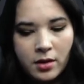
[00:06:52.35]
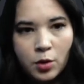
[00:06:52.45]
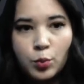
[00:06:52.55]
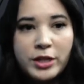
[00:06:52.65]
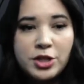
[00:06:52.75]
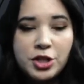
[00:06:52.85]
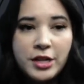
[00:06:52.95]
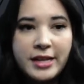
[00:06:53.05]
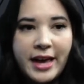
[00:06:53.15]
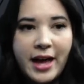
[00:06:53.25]
we
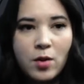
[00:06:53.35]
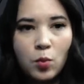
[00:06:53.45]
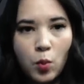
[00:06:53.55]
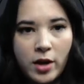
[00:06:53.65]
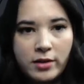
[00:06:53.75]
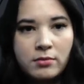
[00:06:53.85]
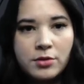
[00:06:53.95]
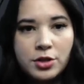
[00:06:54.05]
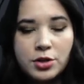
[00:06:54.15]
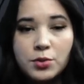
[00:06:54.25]
should get 1,
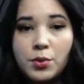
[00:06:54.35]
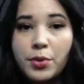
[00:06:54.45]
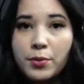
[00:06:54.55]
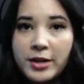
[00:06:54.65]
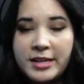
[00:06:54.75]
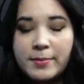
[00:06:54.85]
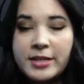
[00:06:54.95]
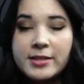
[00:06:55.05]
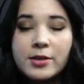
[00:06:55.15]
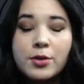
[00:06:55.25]
2, 3,
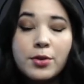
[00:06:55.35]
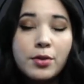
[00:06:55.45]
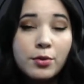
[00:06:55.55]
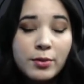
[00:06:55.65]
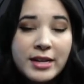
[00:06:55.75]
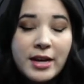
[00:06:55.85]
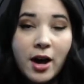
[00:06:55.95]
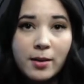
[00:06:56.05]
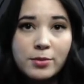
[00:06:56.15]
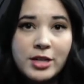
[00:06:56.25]
because there are 3
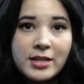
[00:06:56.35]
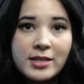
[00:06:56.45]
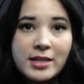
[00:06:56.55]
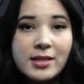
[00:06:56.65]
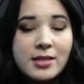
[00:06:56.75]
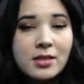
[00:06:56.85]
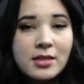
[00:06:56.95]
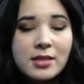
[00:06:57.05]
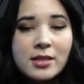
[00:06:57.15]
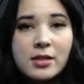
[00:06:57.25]
objects in this
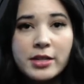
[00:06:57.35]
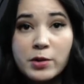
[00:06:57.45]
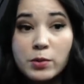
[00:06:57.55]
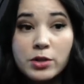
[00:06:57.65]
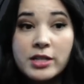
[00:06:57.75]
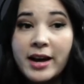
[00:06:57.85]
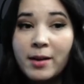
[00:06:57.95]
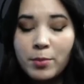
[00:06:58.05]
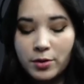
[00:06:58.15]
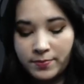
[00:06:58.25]
list that are equal to
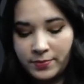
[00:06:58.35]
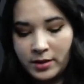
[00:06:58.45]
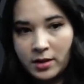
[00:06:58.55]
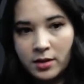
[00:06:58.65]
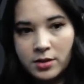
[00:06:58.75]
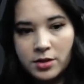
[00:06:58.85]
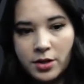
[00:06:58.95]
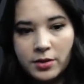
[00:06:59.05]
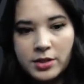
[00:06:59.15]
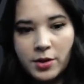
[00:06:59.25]
apple.
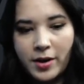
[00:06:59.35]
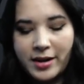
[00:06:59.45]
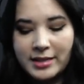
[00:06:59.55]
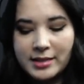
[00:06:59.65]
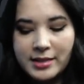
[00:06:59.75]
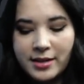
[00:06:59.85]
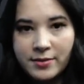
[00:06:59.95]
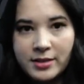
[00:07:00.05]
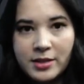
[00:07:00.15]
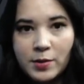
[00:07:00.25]
So let's go ahead and save
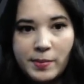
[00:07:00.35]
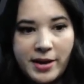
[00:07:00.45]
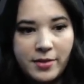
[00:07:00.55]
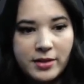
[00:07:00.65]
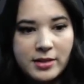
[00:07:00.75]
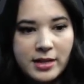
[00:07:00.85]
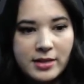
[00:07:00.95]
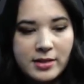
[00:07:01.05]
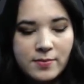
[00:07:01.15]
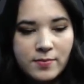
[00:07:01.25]
and see what Python says.